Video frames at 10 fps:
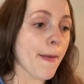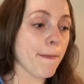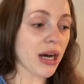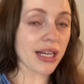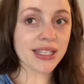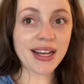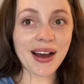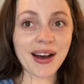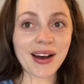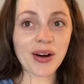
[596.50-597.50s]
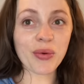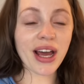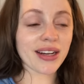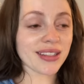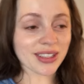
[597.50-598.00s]
But we
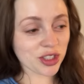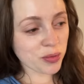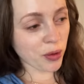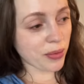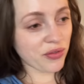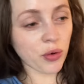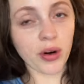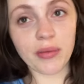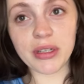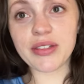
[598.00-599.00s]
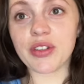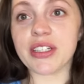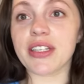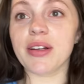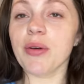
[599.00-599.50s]
had a doctor's appointment for Miss
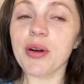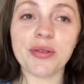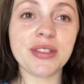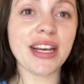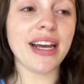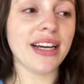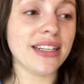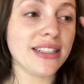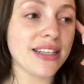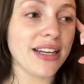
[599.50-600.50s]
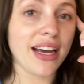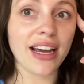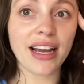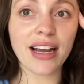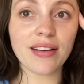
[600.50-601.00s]
Felicity Rose, and
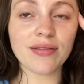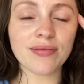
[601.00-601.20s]
today,